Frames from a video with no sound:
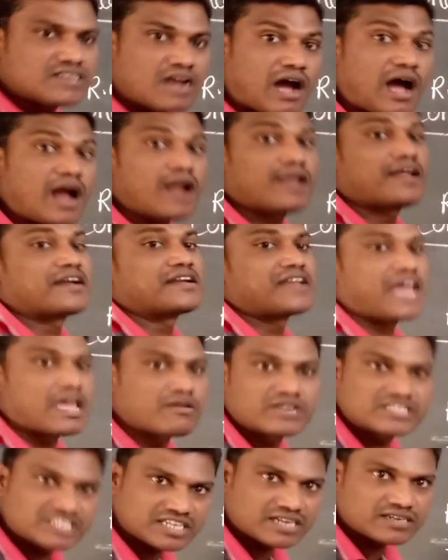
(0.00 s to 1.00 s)
called
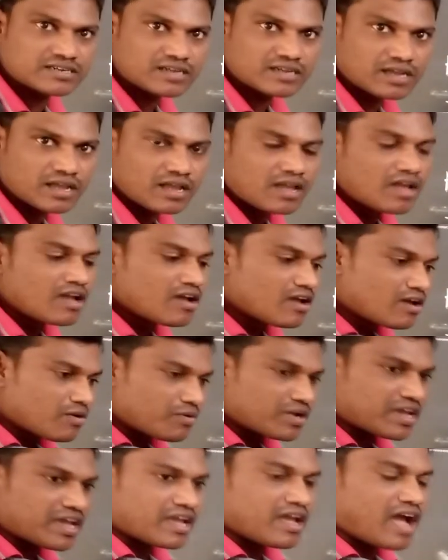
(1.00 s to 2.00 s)
divergent.
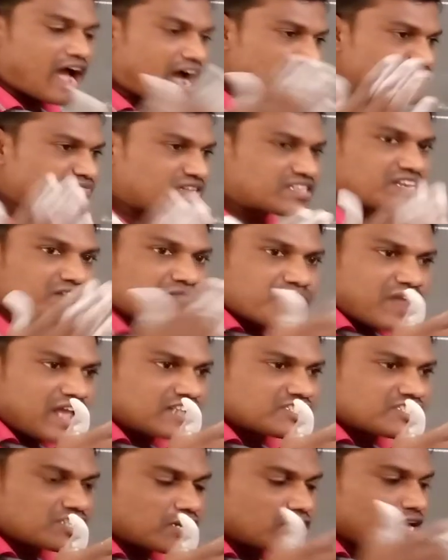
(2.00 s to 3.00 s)
Okay, after the
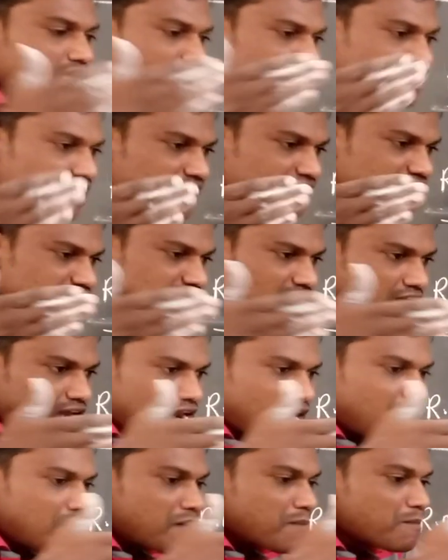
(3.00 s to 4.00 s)
refraction, the rays
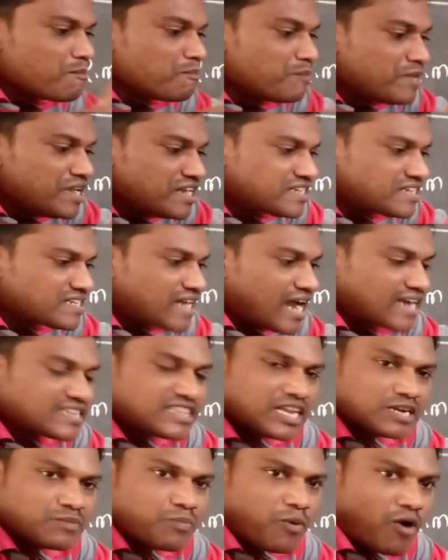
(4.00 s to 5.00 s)
are meet at
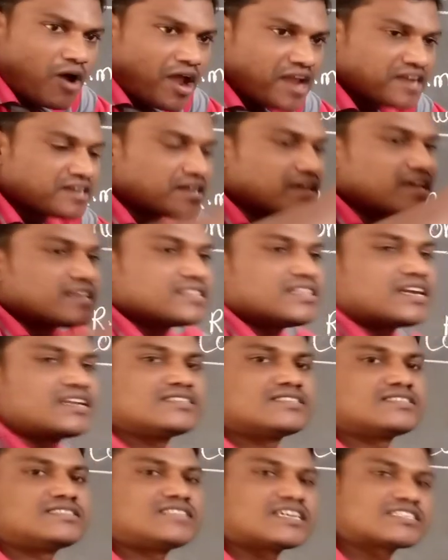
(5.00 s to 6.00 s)
that point.
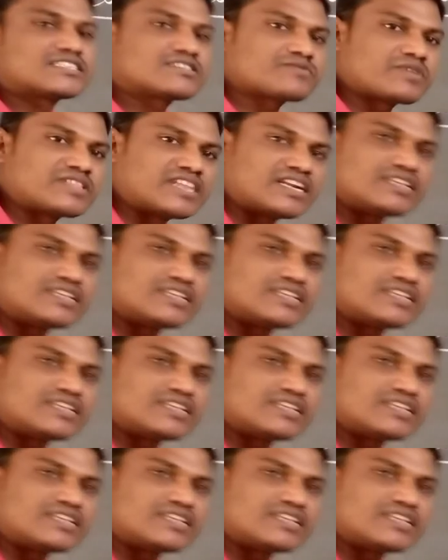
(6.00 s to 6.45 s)
That's why that